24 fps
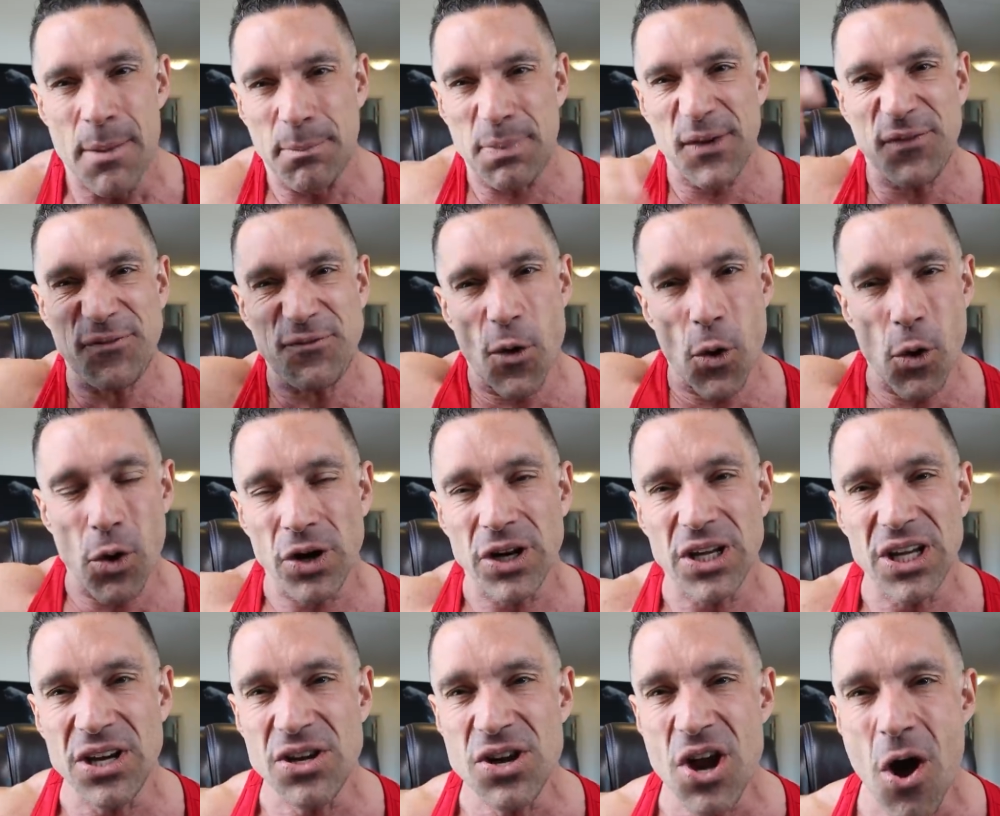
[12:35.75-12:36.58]

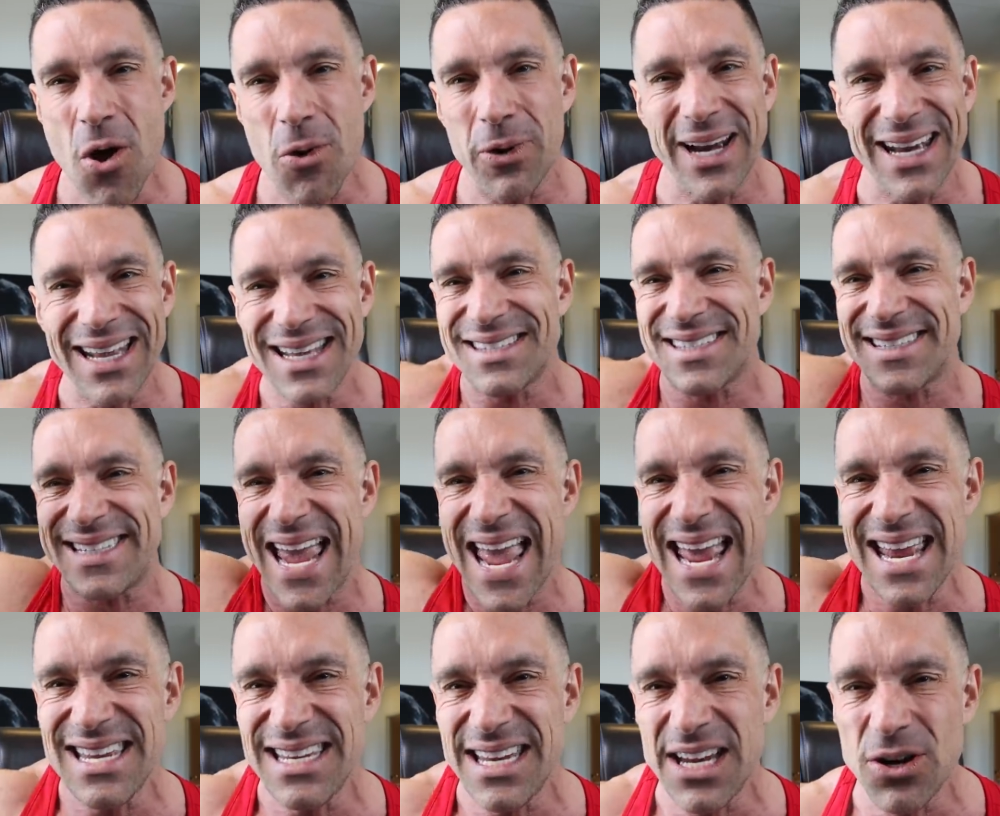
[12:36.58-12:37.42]
Before you know it, it's
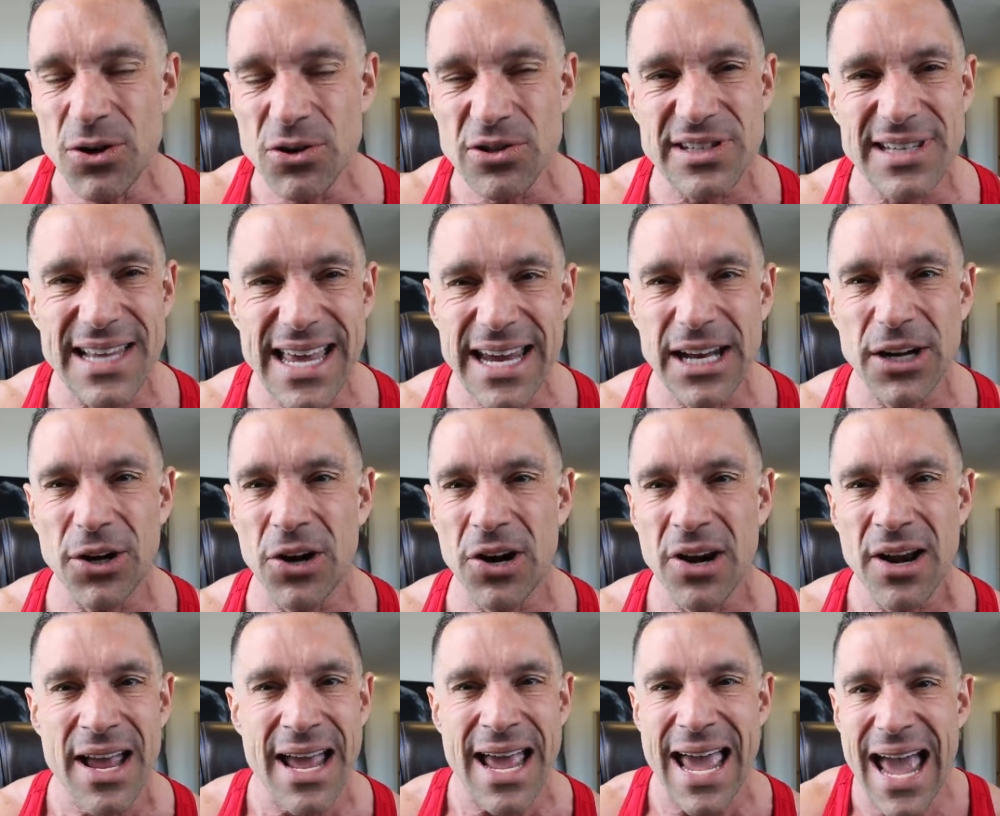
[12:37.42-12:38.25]
10 years
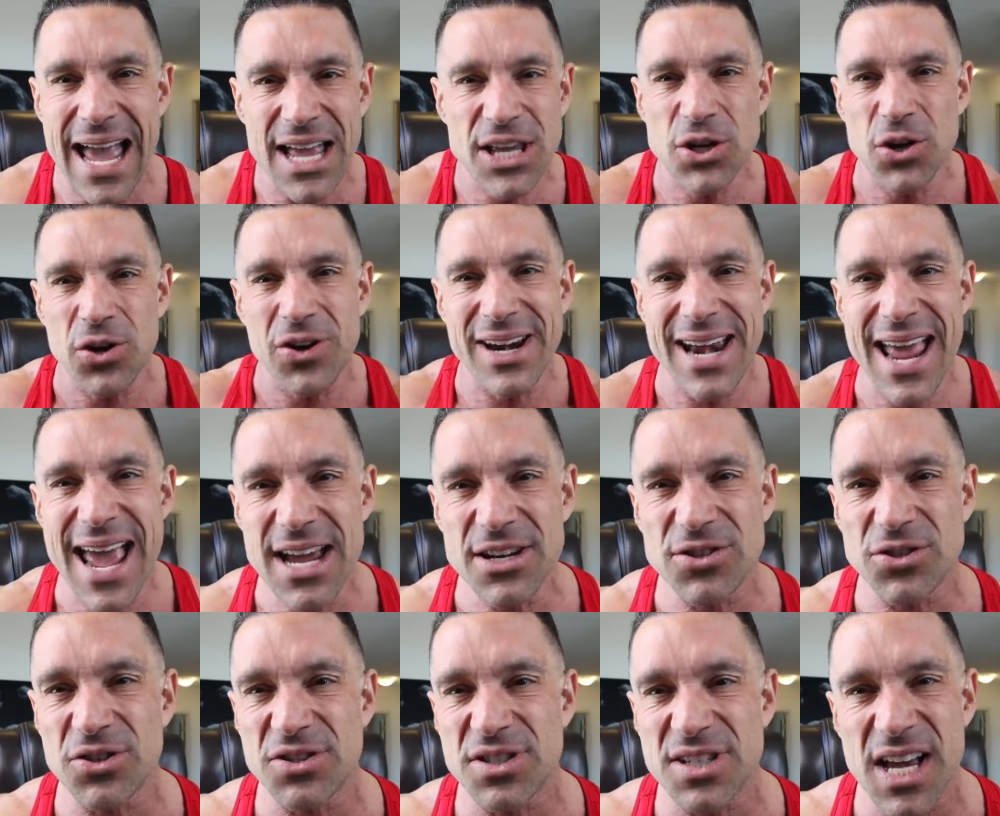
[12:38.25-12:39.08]
later and you're an
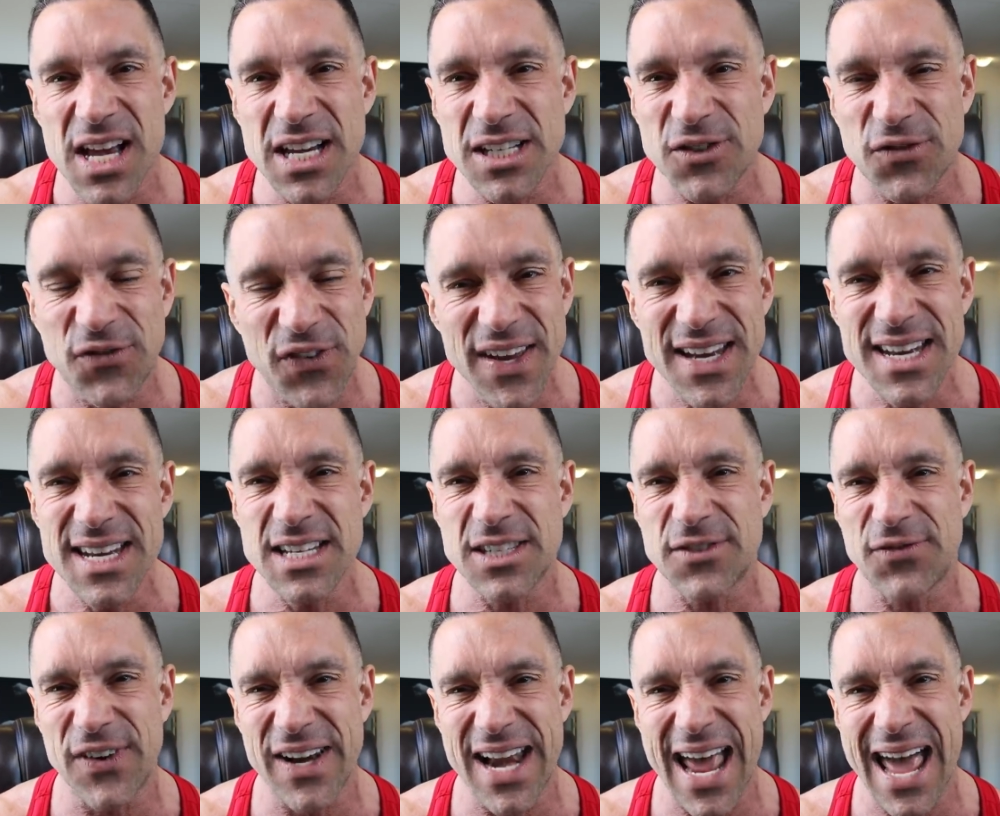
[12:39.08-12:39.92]
exercise
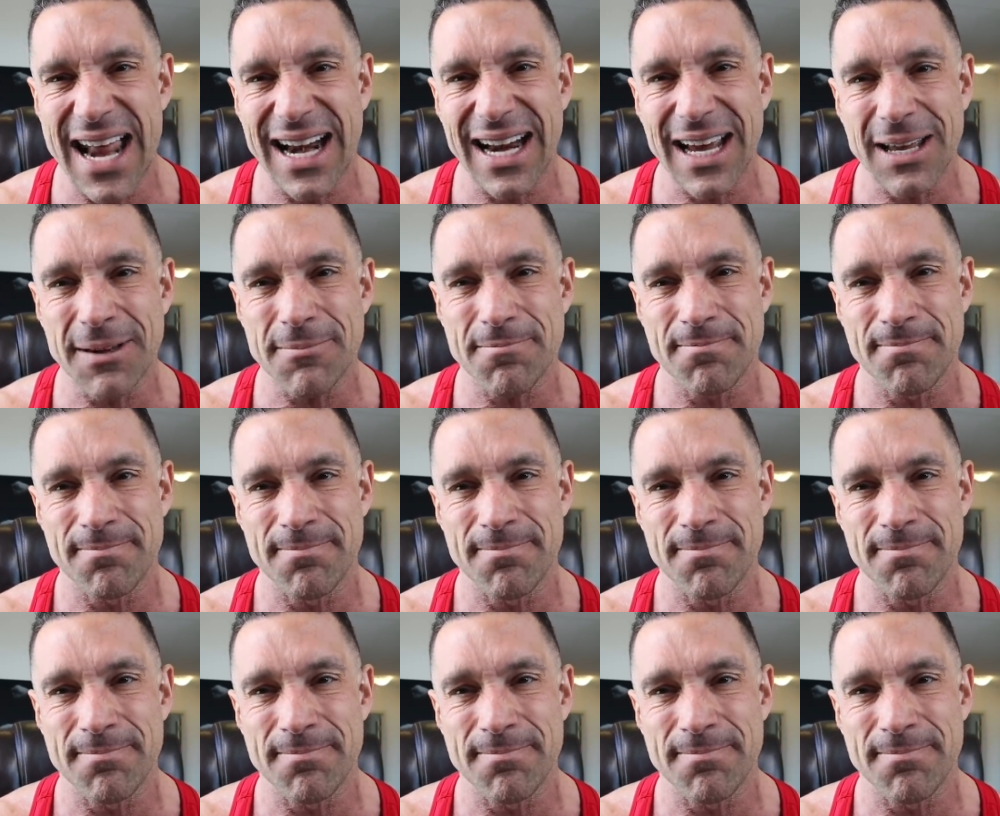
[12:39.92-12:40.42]
fitness fanatic